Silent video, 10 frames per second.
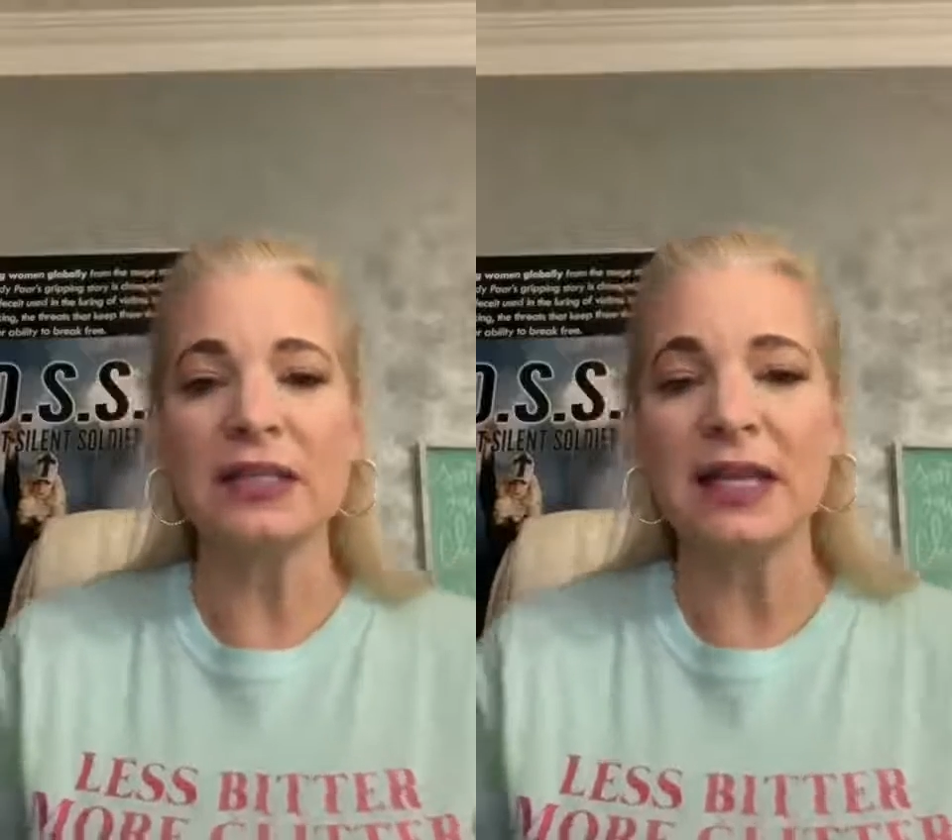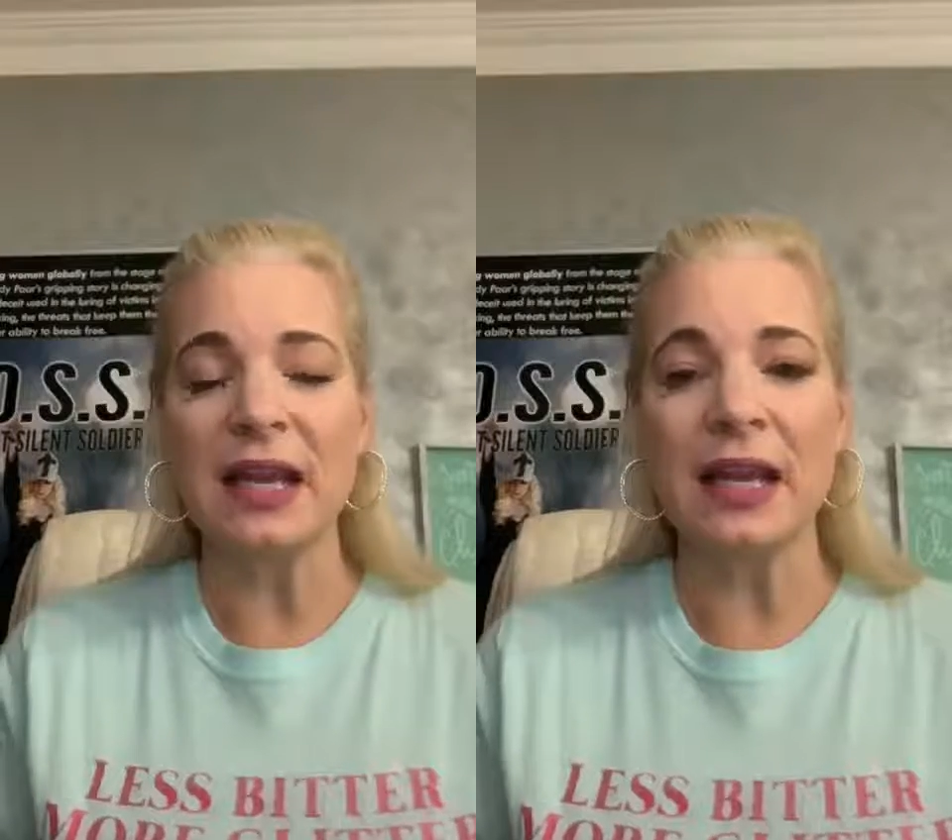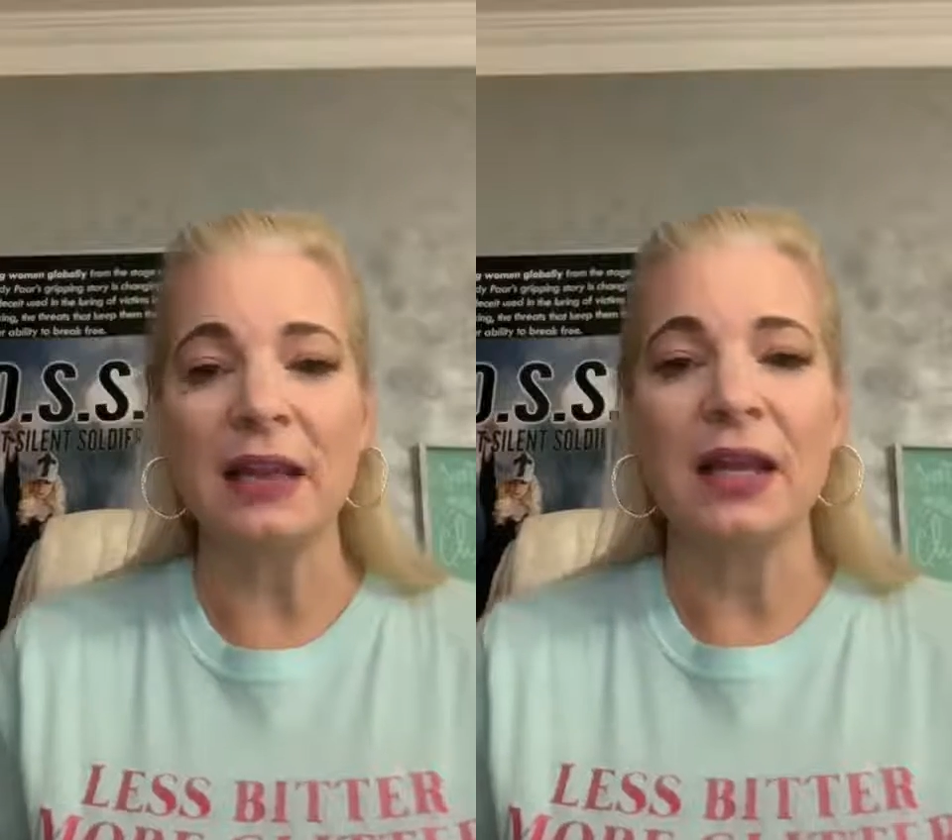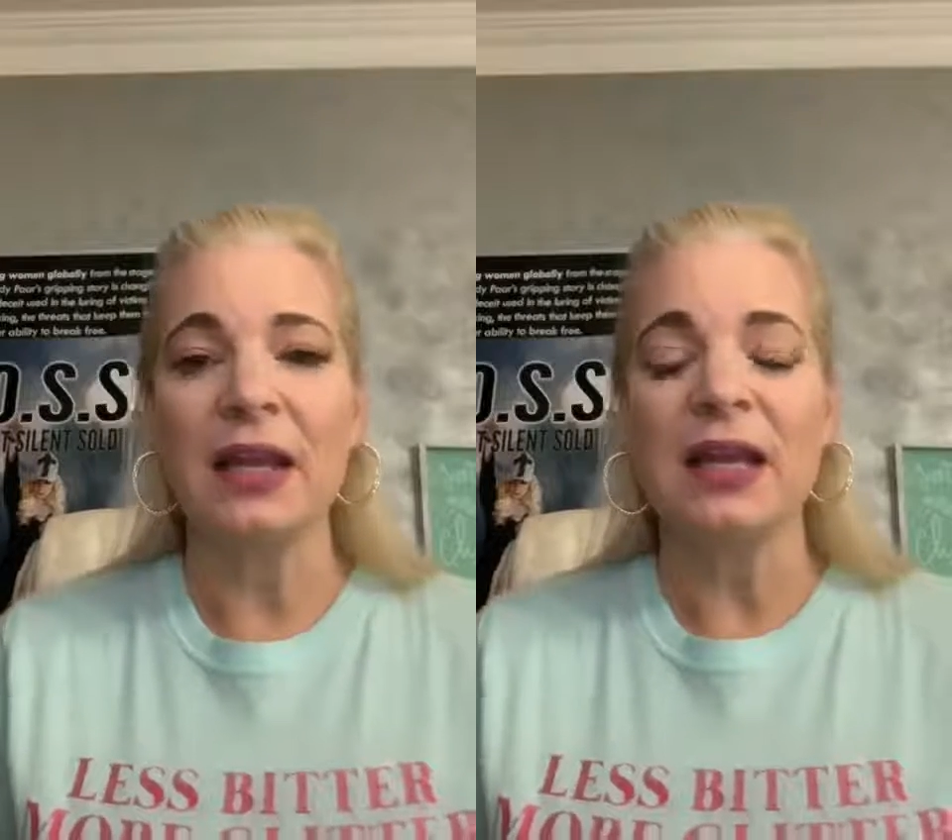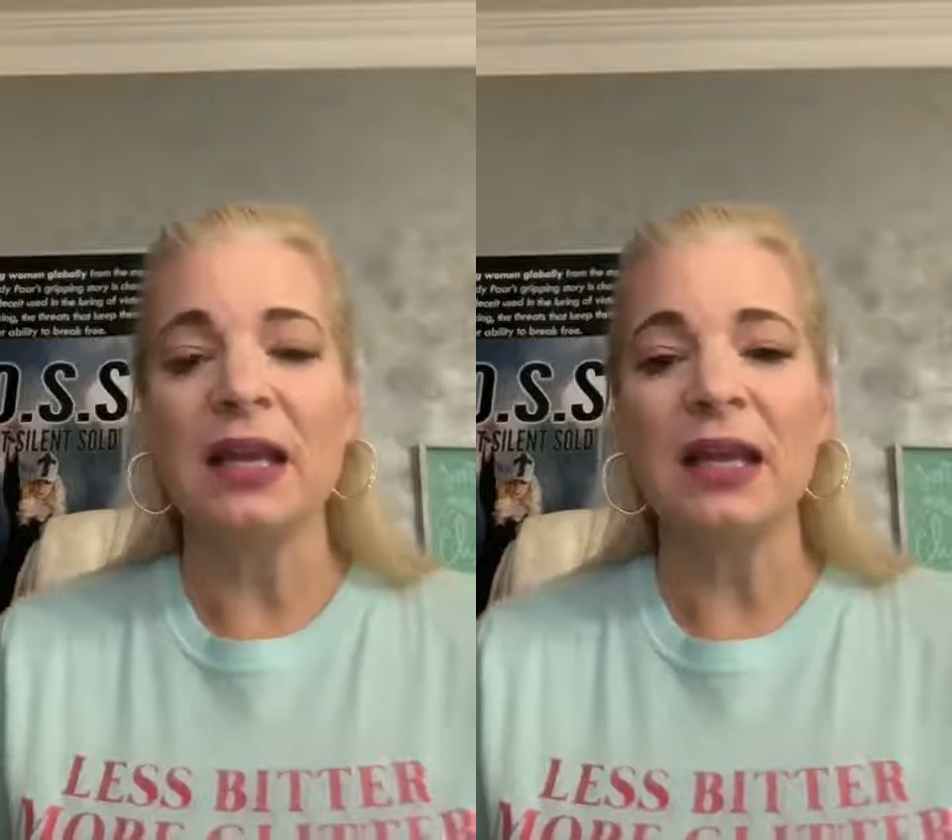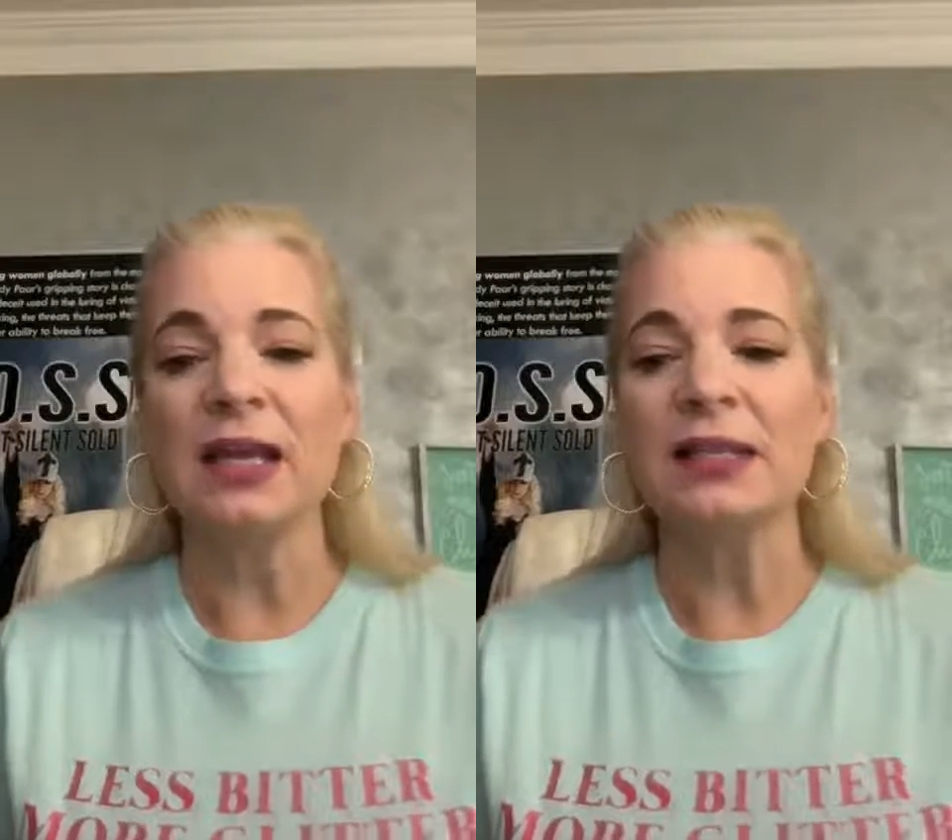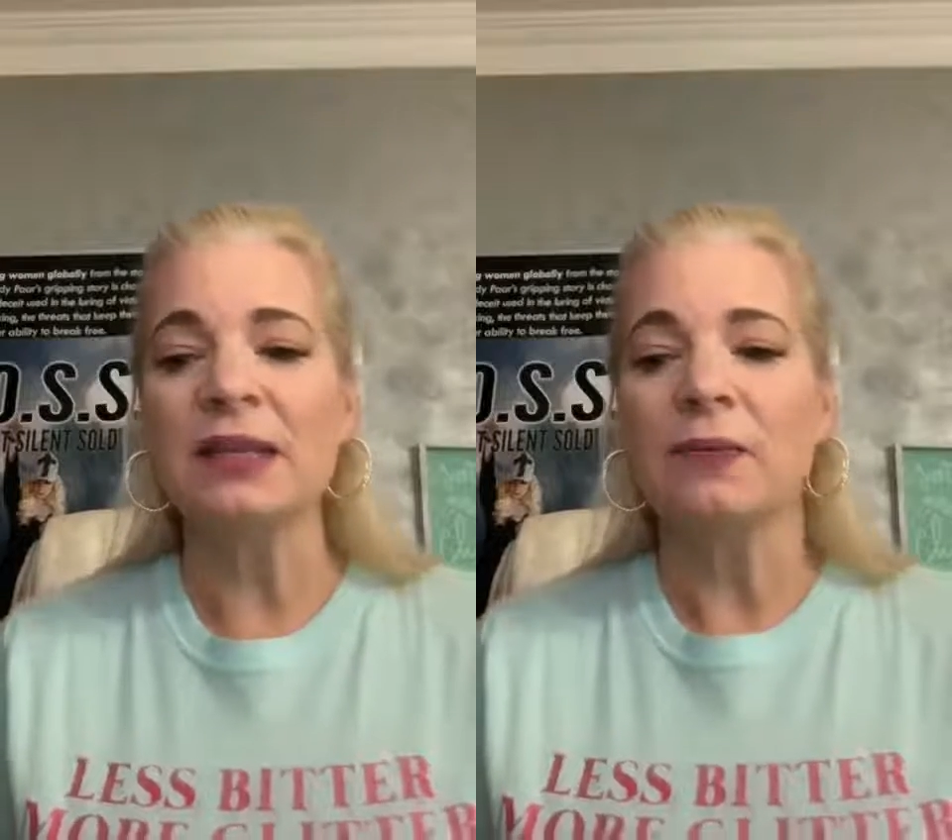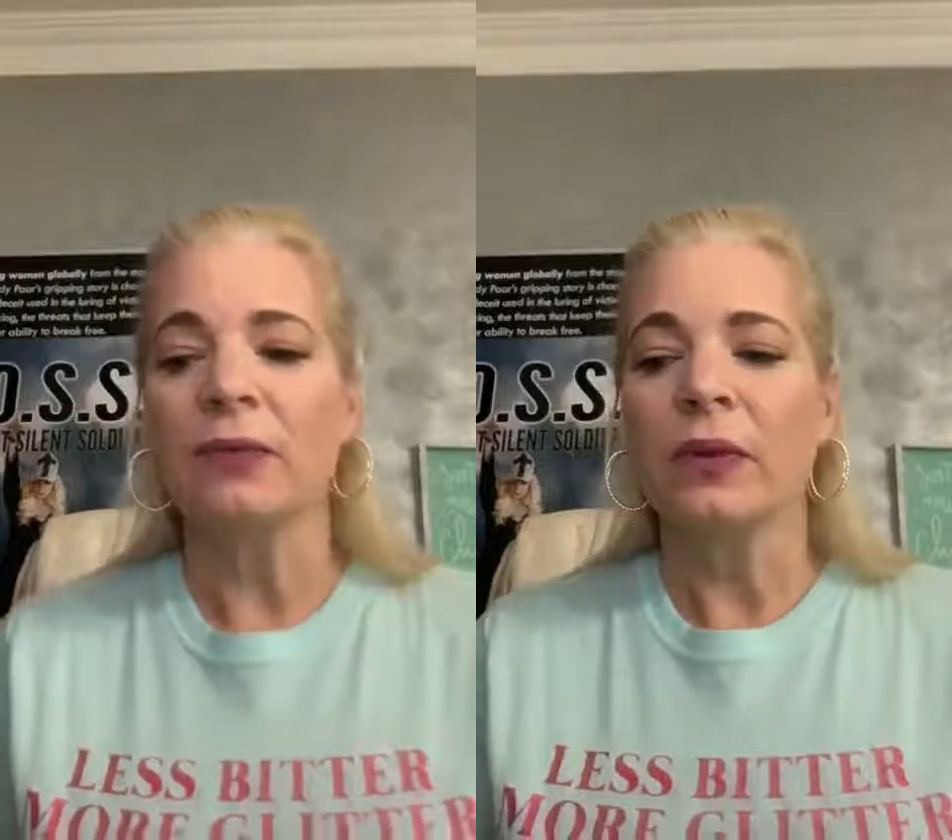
say is